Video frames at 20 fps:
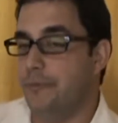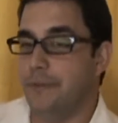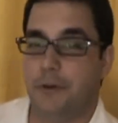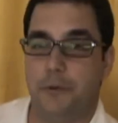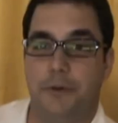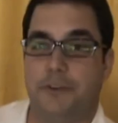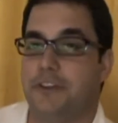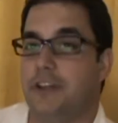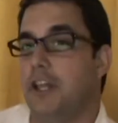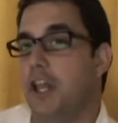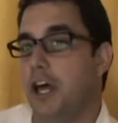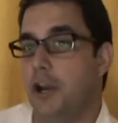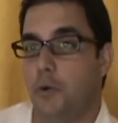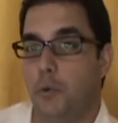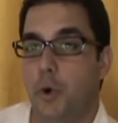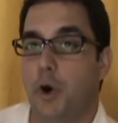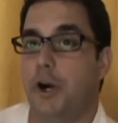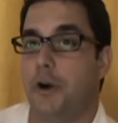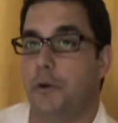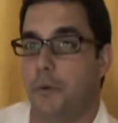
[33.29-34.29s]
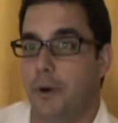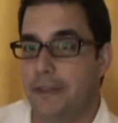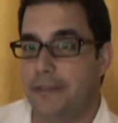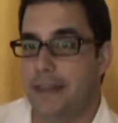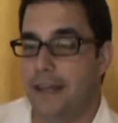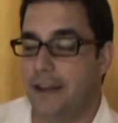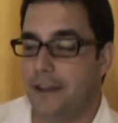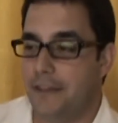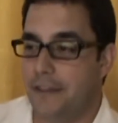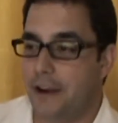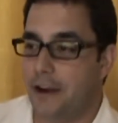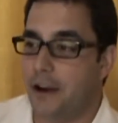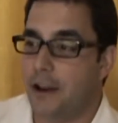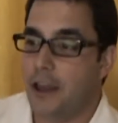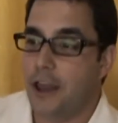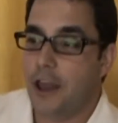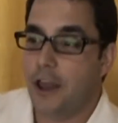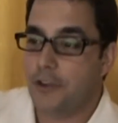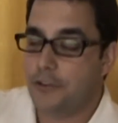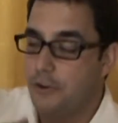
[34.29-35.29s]
there wasn't a lot of work right then and there.
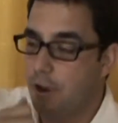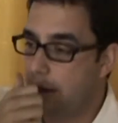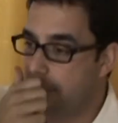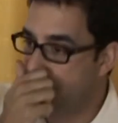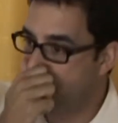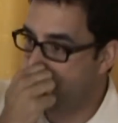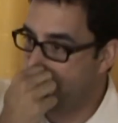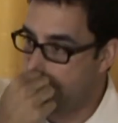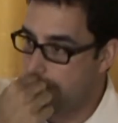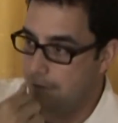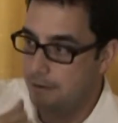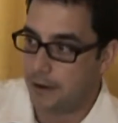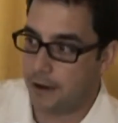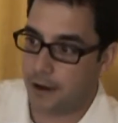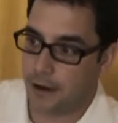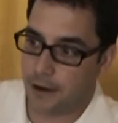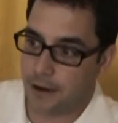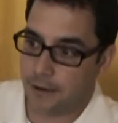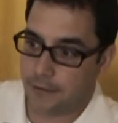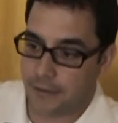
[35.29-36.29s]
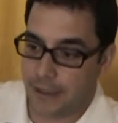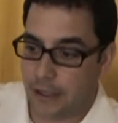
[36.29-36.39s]
So I spent uh,